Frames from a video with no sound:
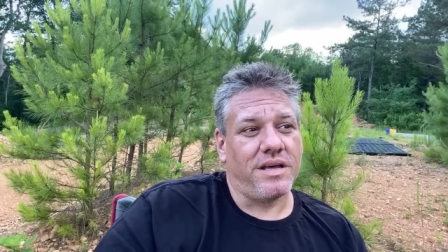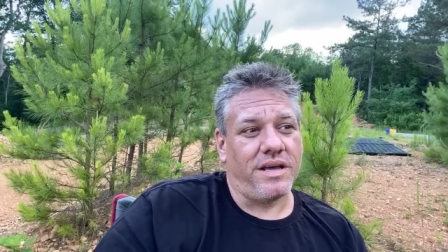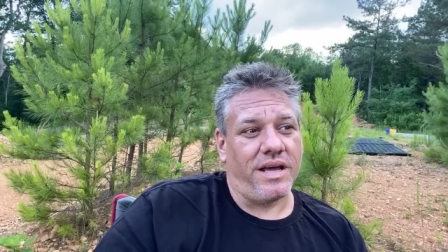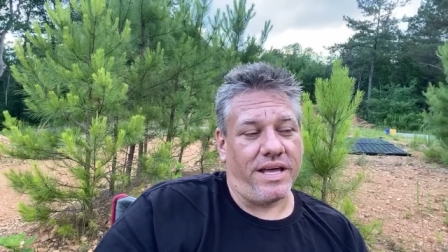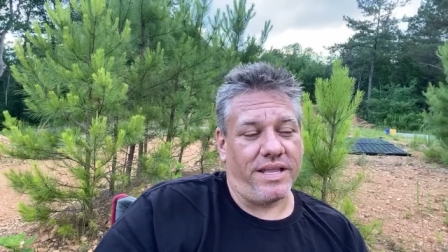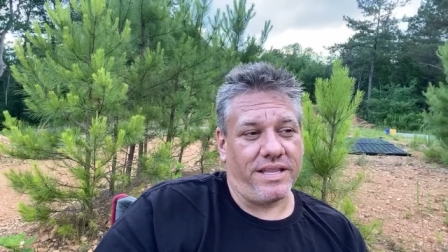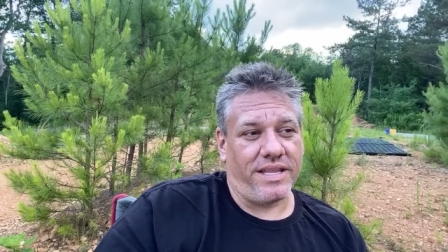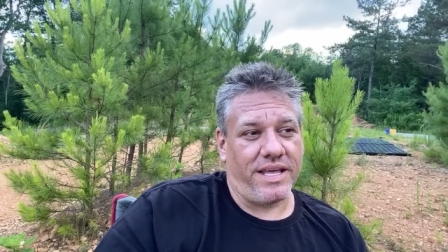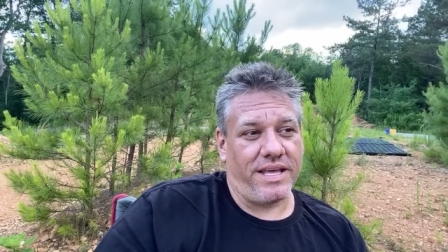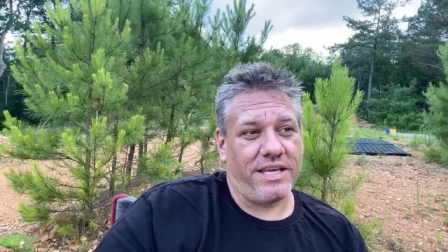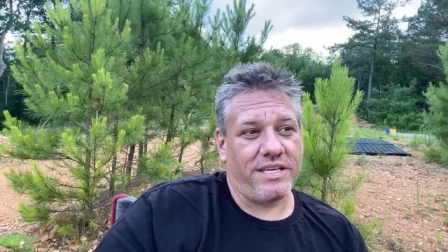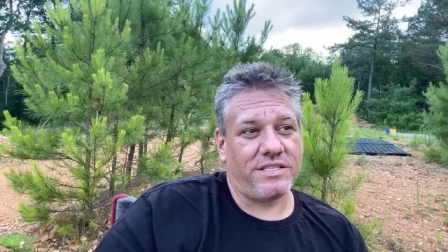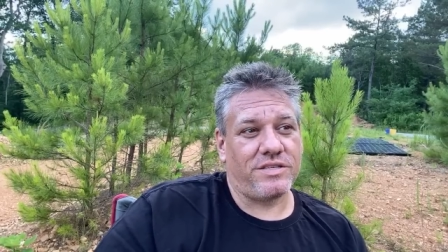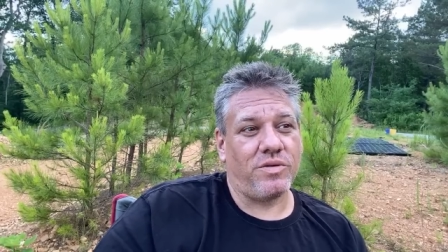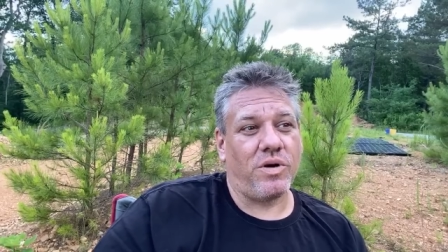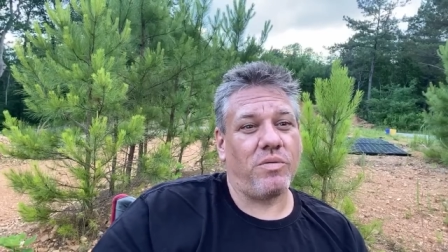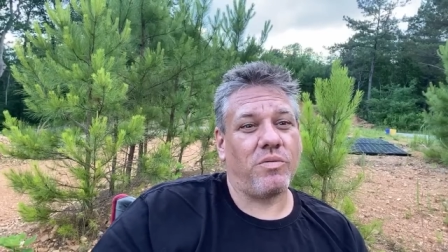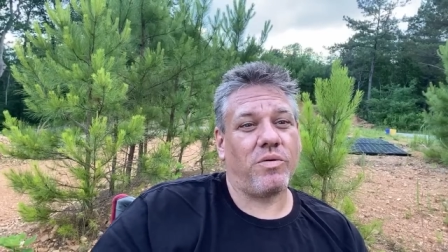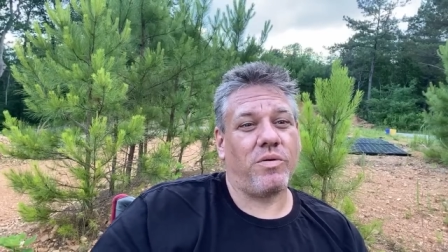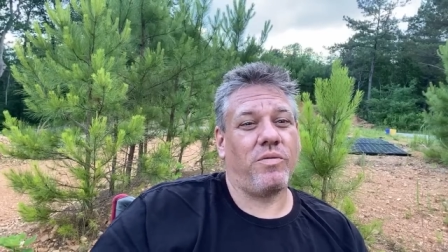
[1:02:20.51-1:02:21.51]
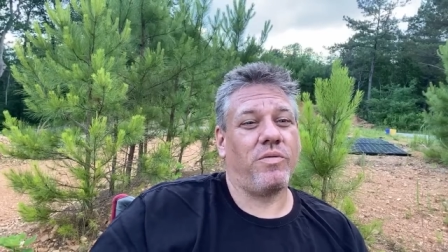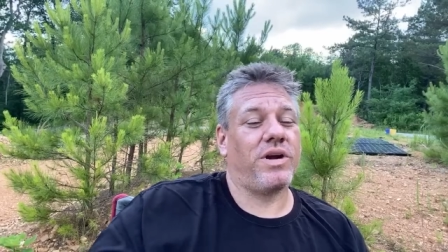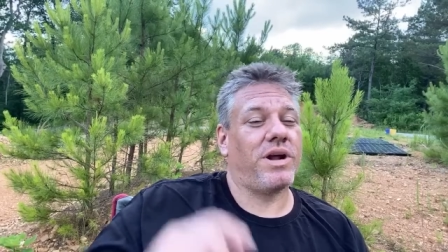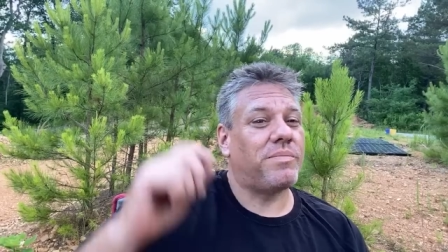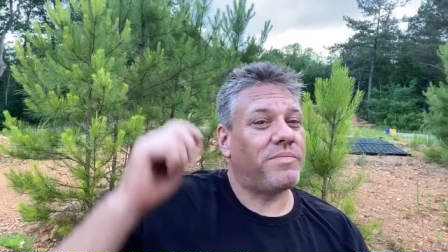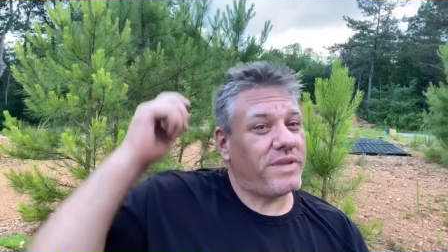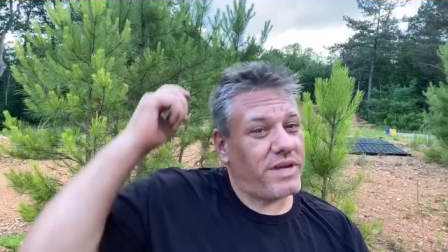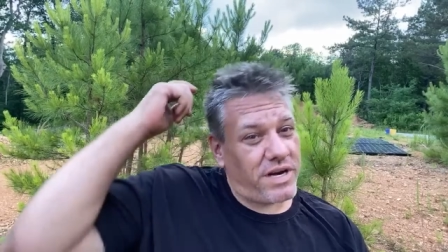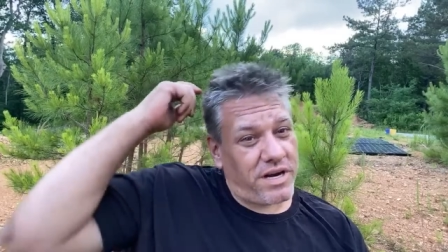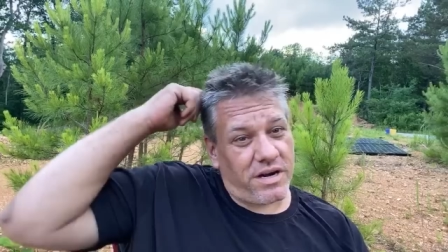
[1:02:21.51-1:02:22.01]
And he's the one where we went up
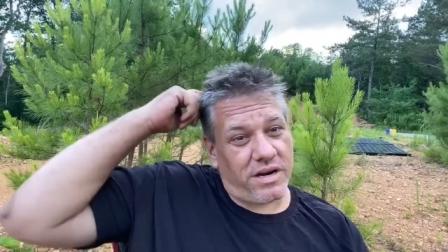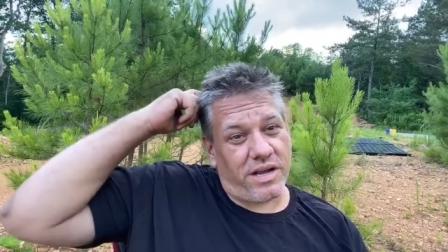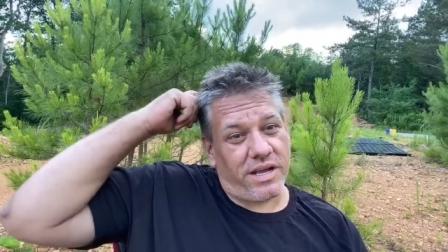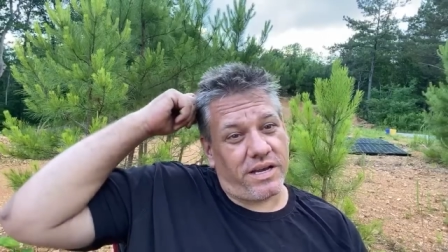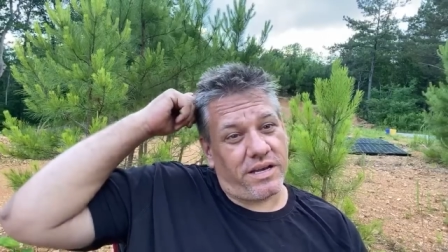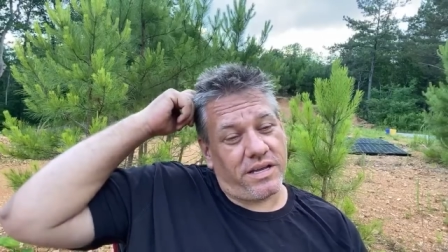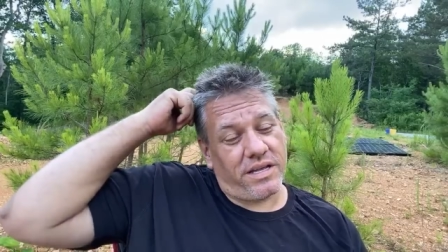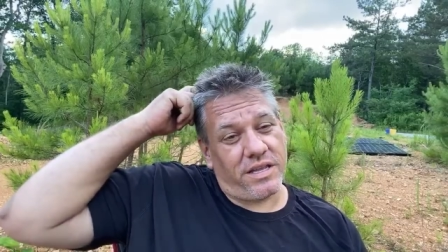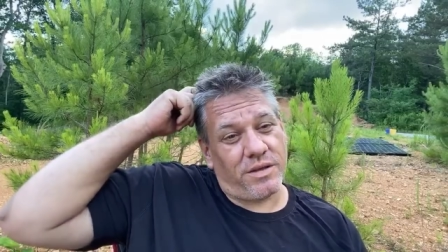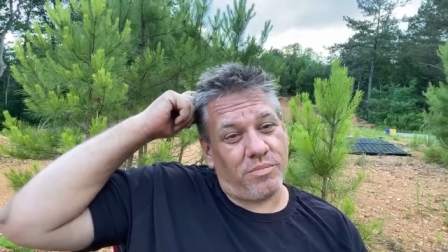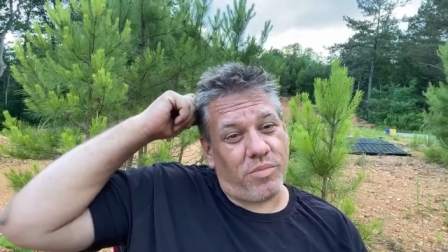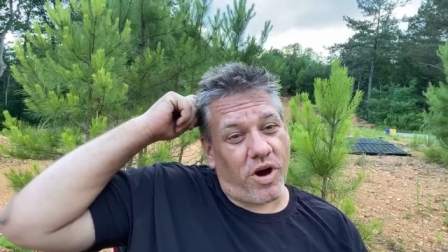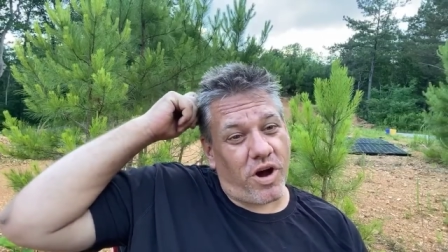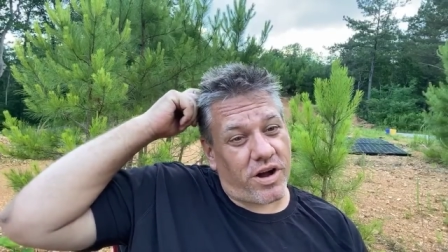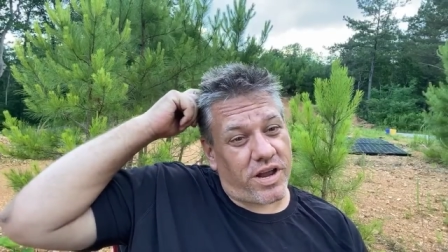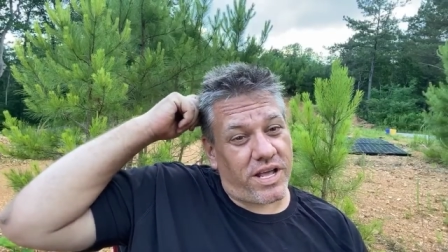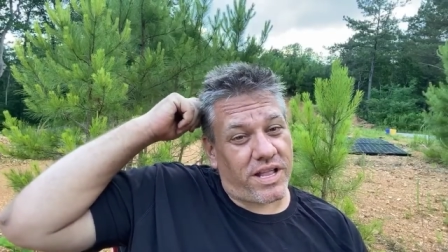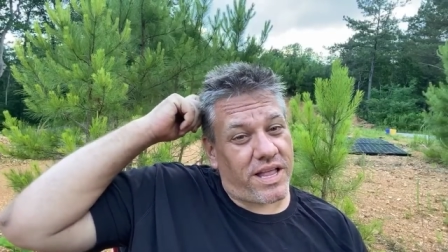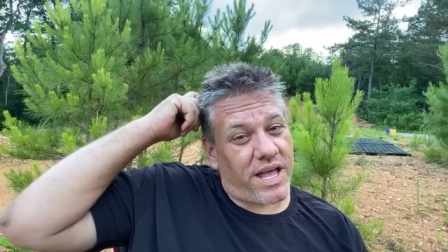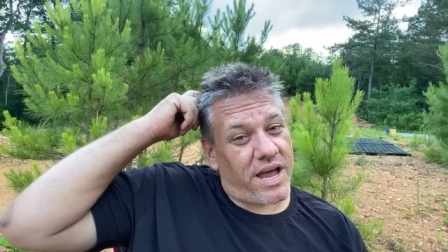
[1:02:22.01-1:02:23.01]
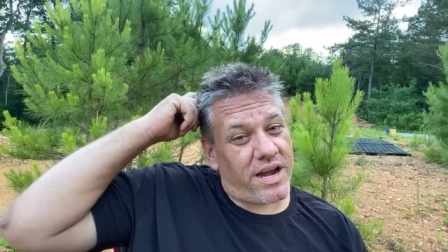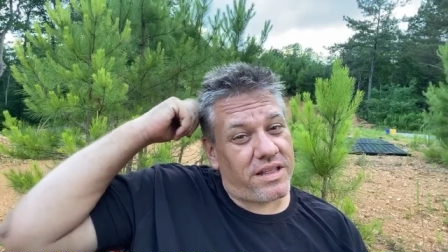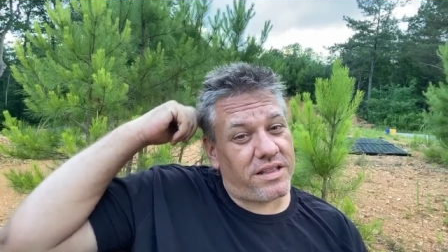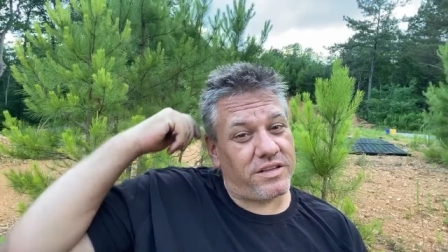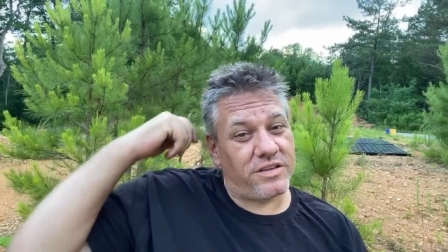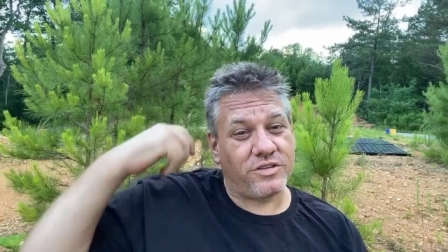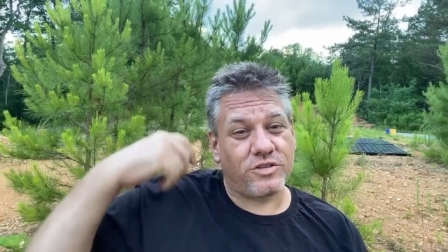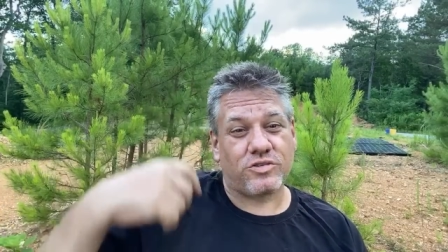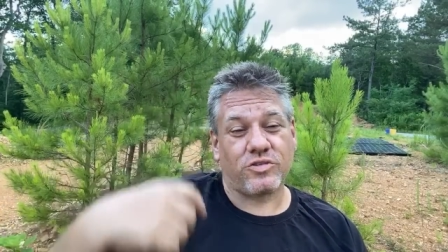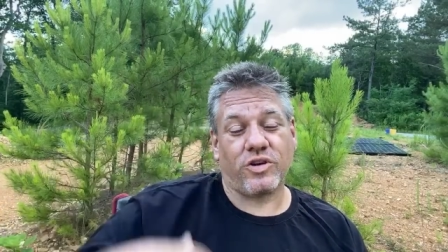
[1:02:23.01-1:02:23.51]
there and in the parking lot of the
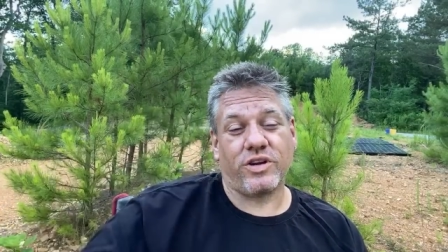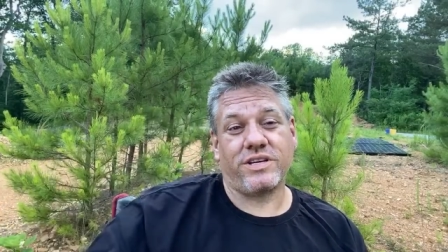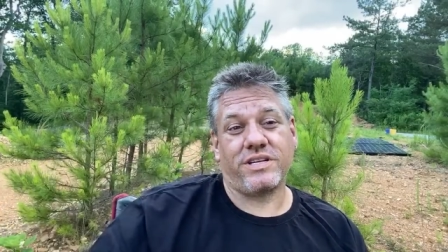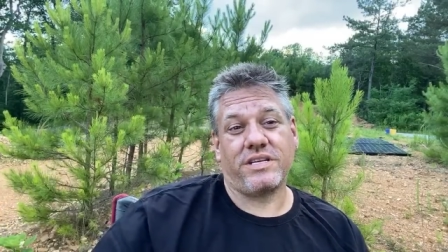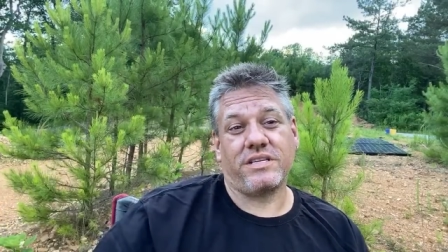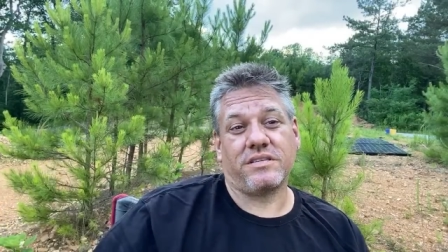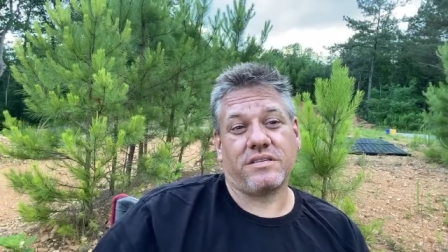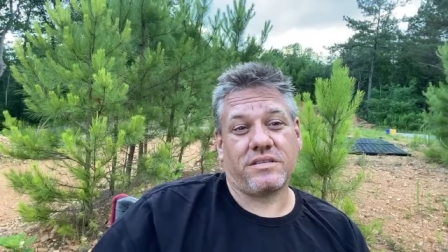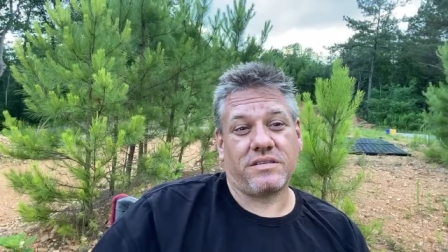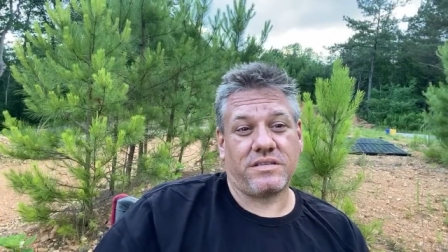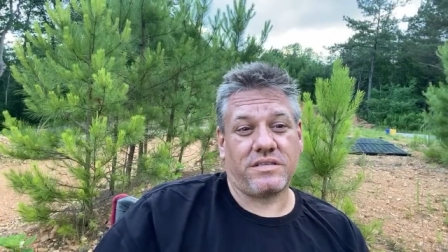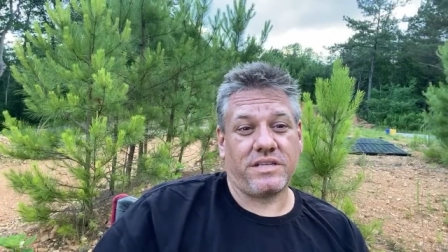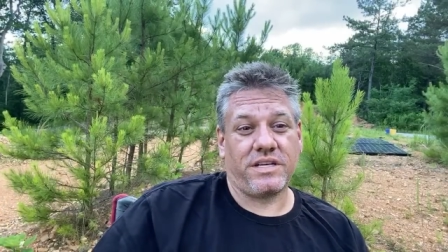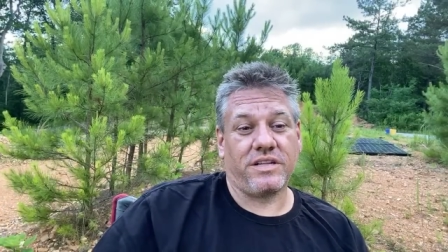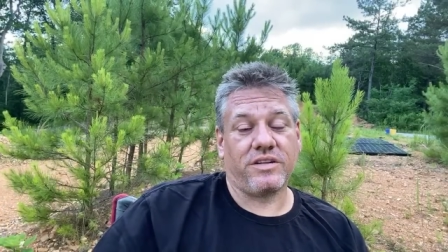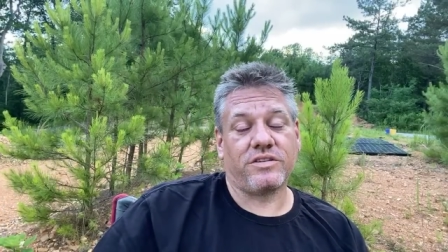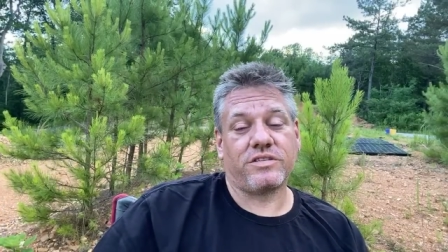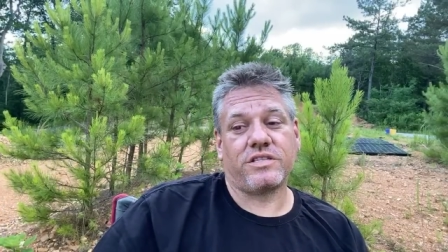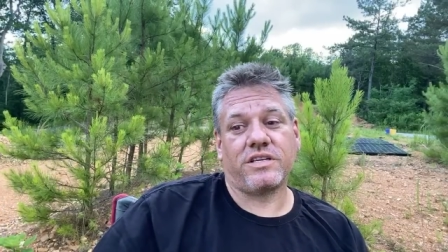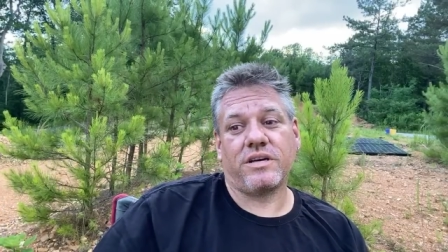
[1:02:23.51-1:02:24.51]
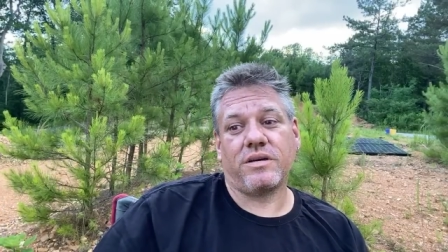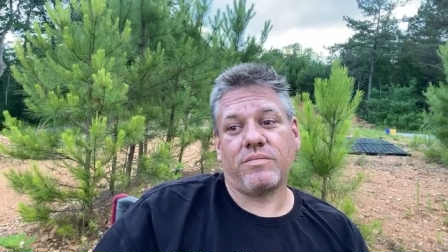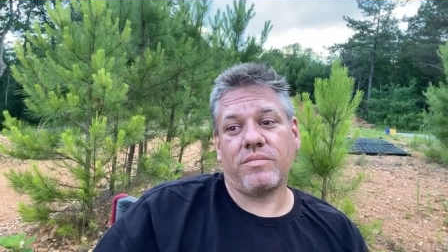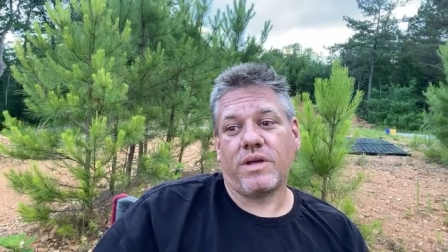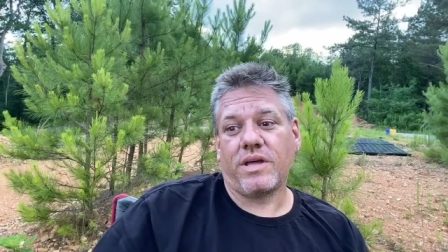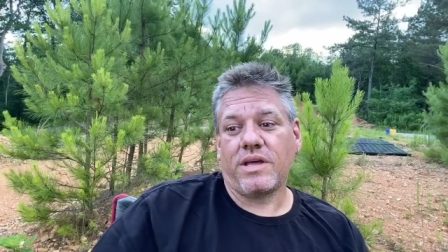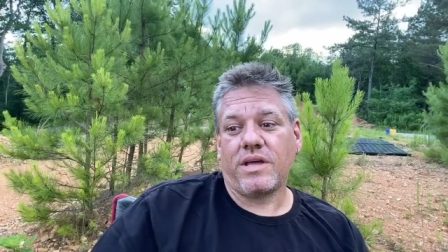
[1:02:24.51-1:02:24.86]
Detroit Diesel dealership,